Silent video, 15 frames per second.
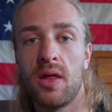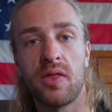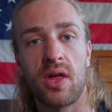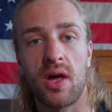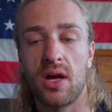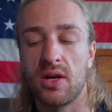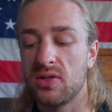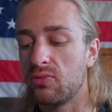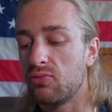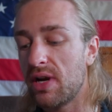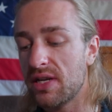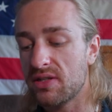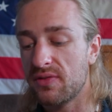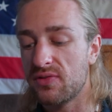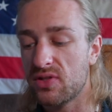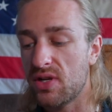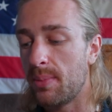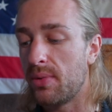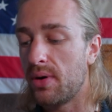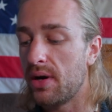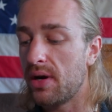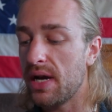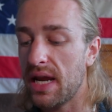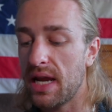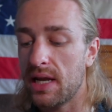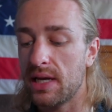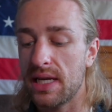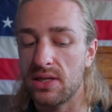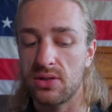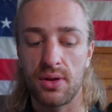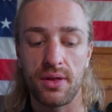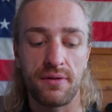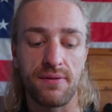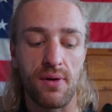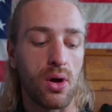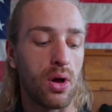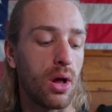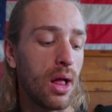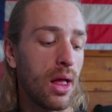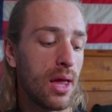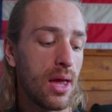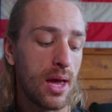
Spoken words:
the rest of summer and into the fall.